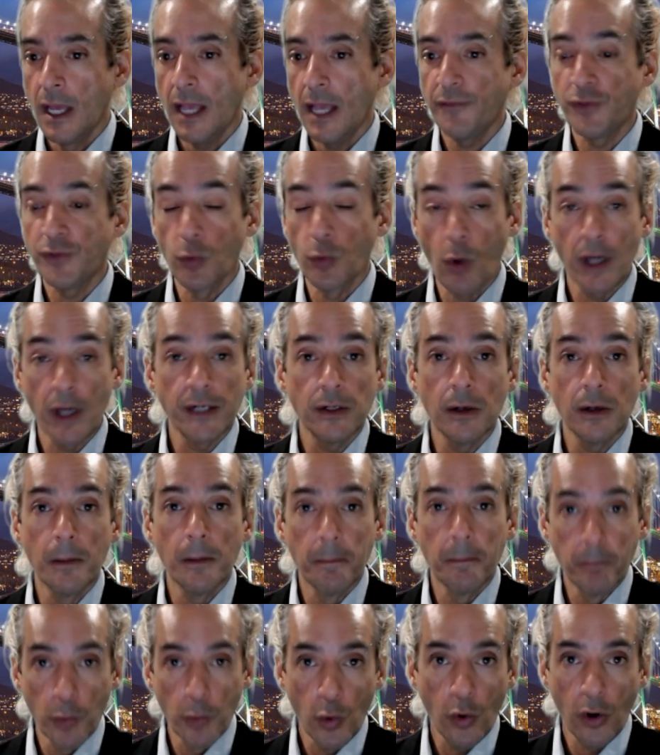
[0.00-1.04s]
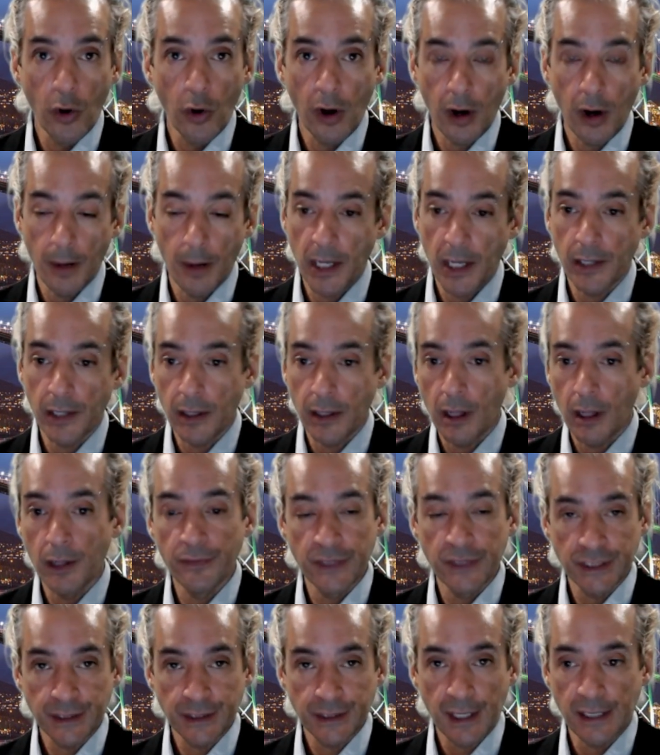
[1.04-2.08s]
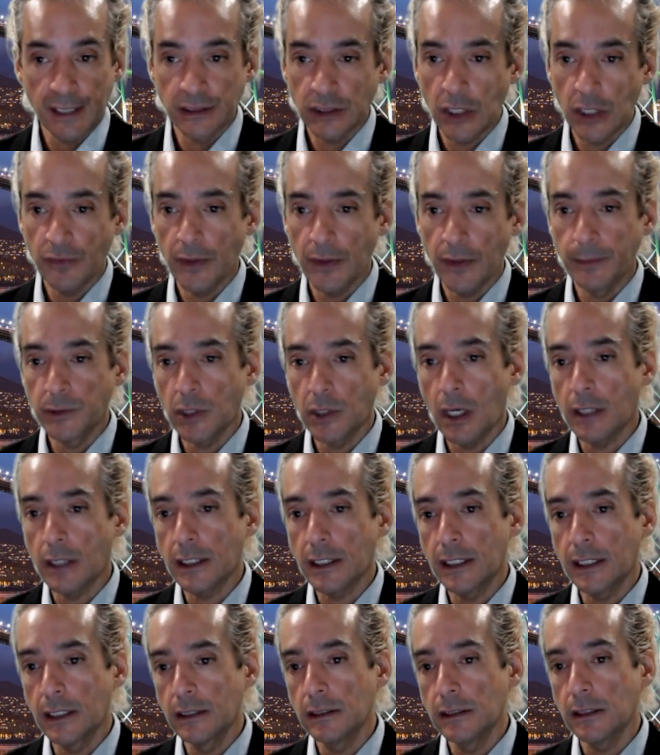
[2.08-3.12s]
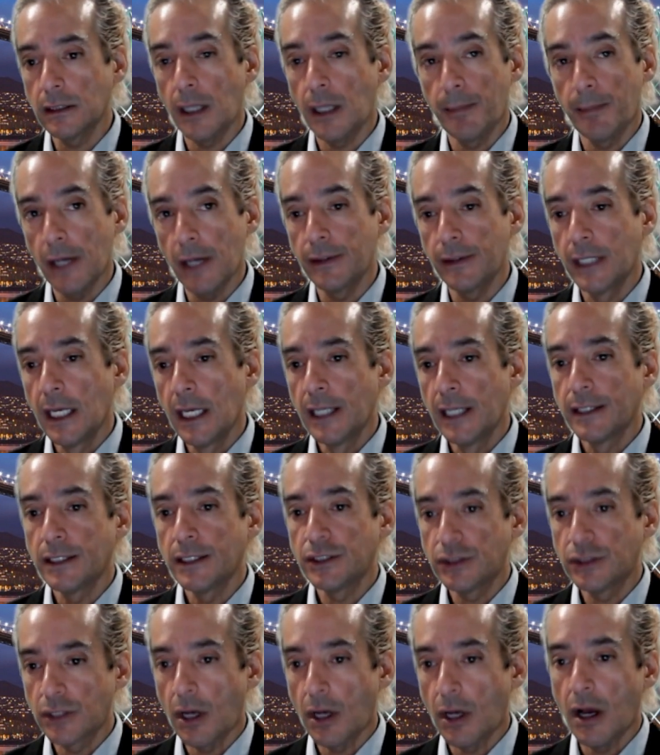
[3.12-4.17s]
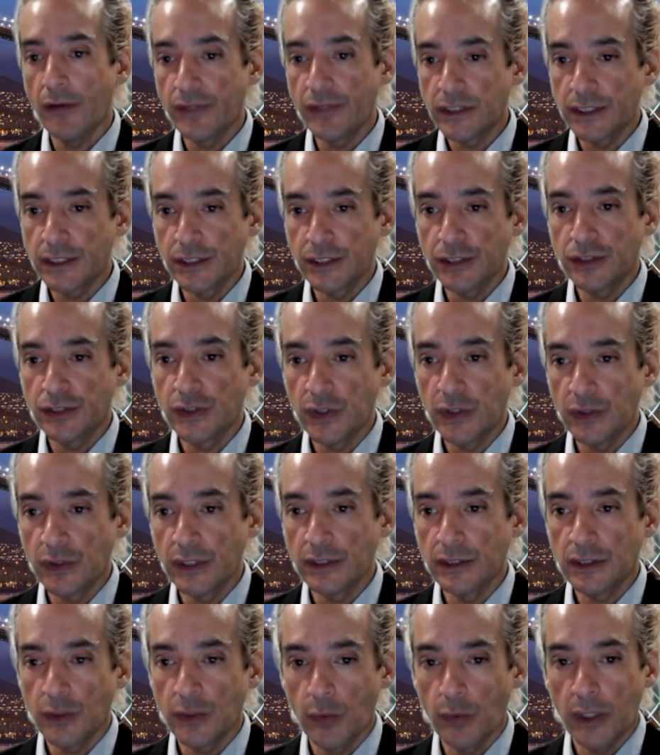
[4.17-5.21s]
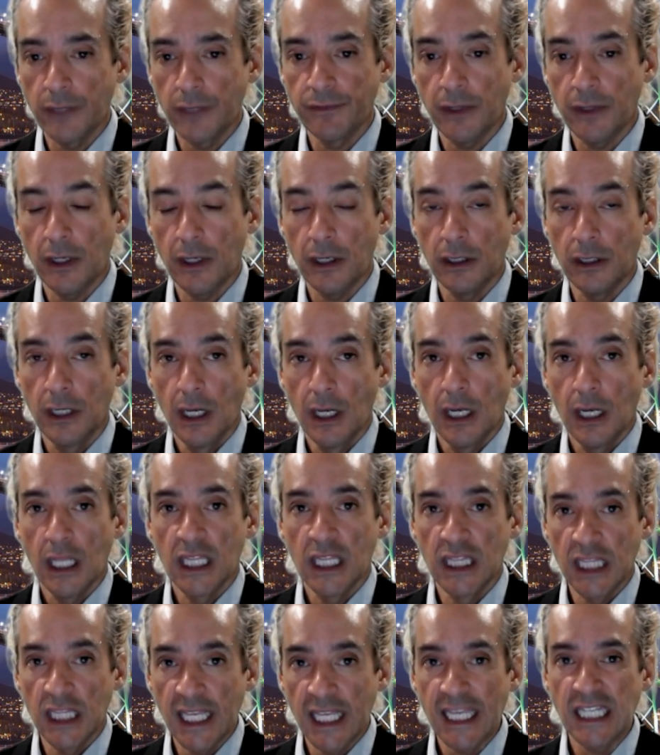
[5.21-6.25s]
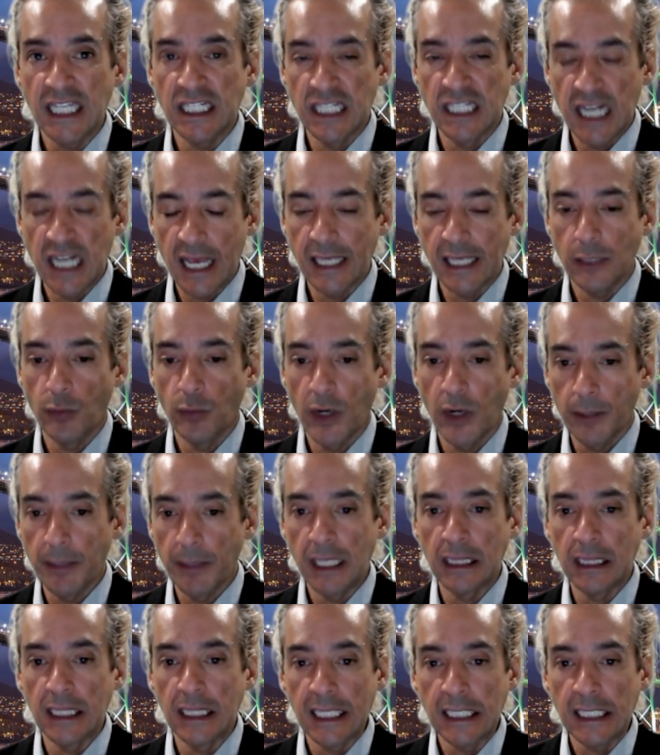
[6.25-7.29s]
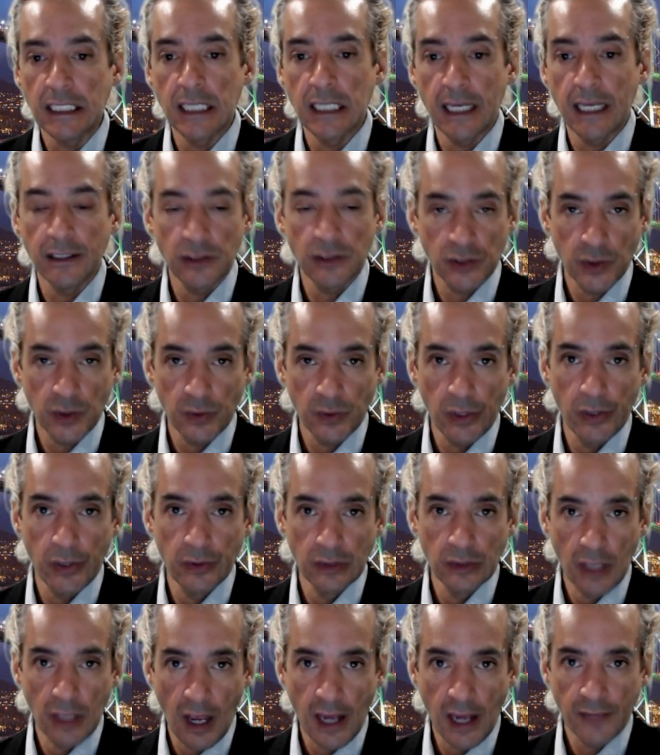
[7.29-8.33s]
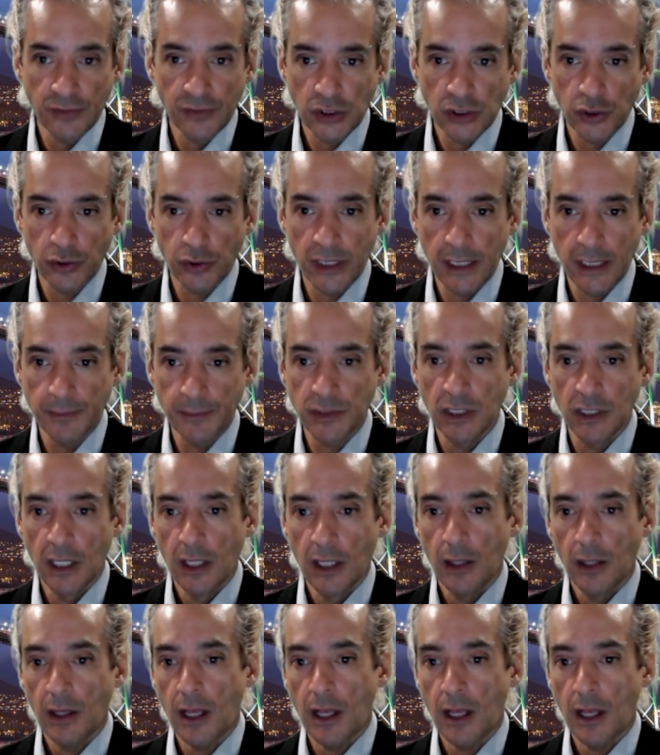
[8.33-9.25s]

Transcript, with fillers: If you want to know more about all of this kind of stuff I'm talking about, then obviously just tune into one of our late night, one of my late night tarot live streams